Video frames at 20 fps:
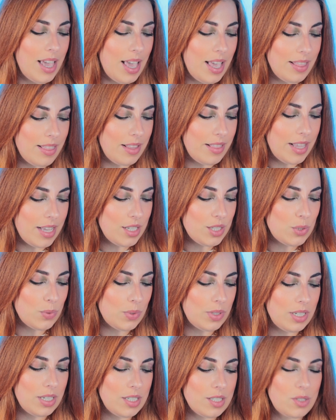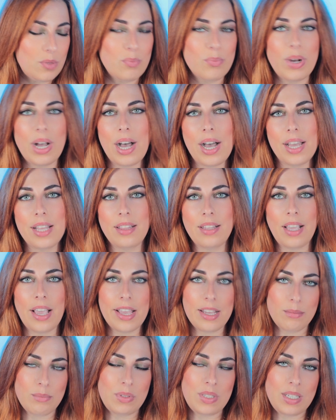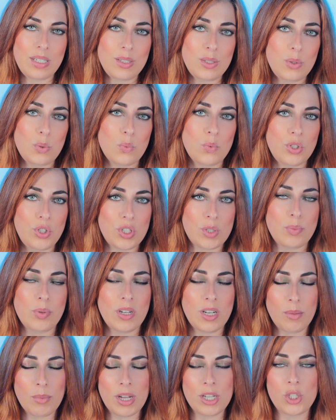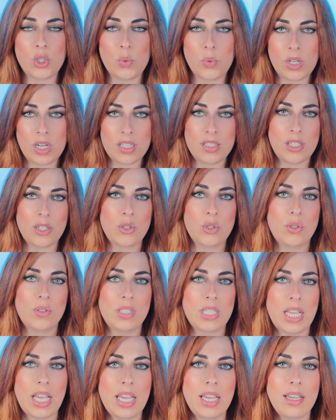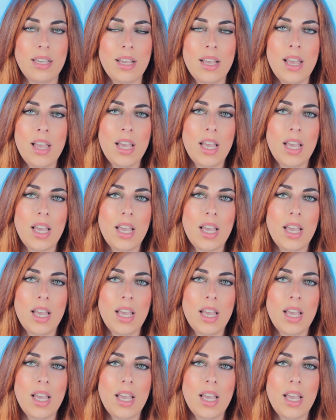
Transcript: And the next one is behind the empties, which is pretty much what I did today.